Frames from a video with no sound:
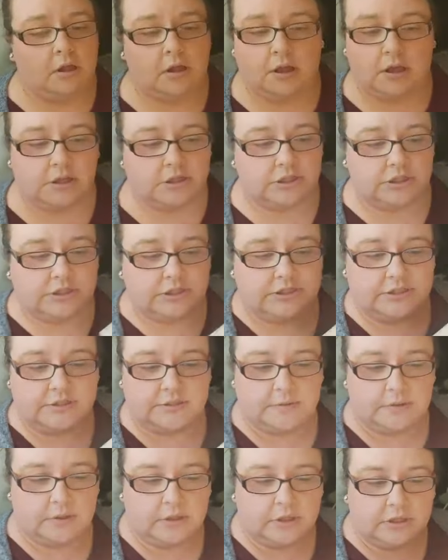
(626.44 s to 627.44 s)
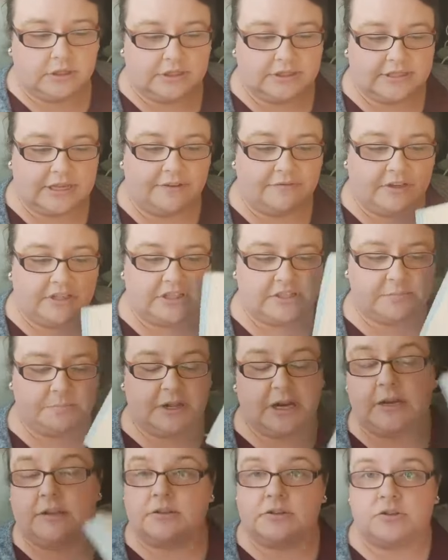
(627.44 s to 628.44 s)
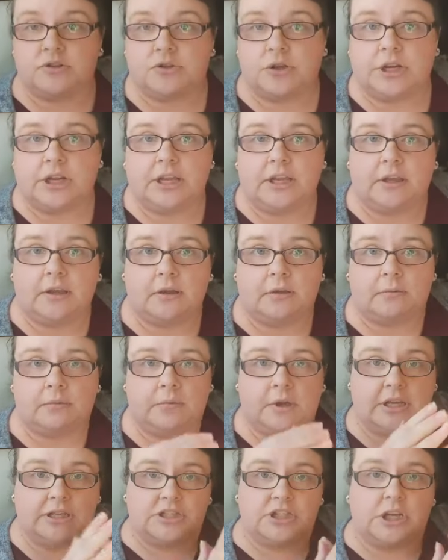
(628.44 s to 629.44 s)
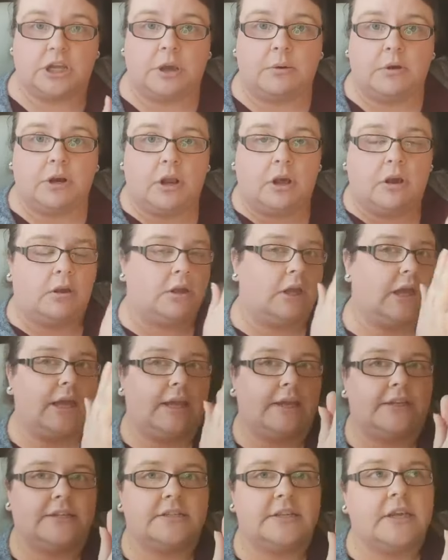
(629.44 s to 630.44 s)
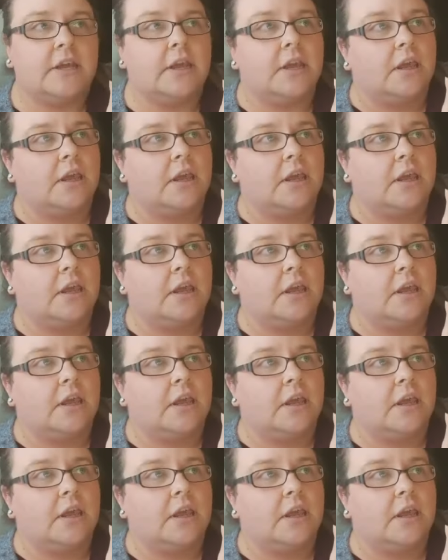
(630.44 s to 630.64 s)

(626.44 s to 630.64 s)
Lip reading: are just self-explanatory as you go along, and